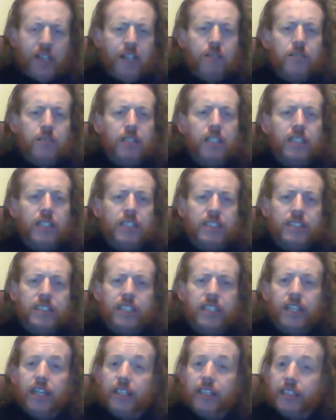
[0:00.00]
I'm glad
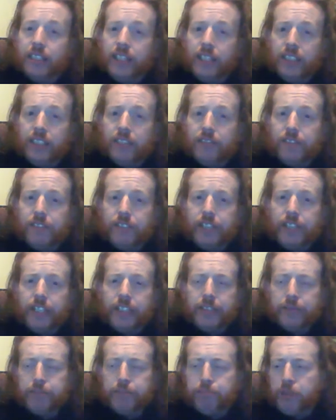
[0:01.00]
it's at the end of the
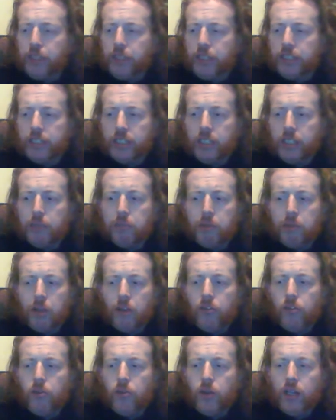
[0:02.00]
night, because
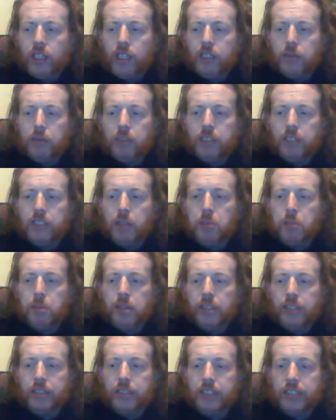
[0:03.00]
otherwise I'd be
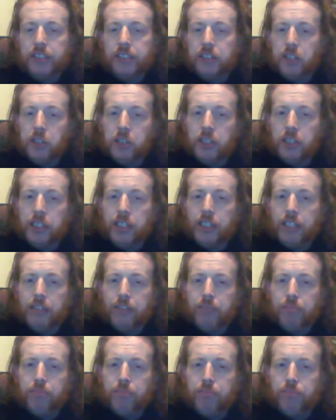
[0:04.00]
sleeping at 6 o'clock in the
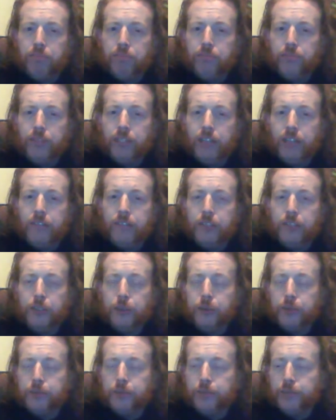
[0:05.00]

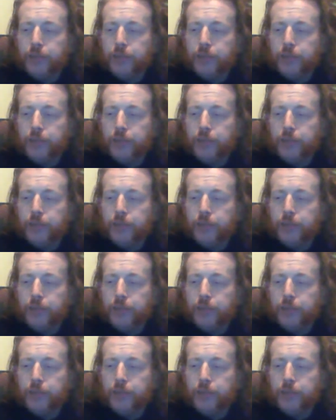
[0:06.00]
afternoon.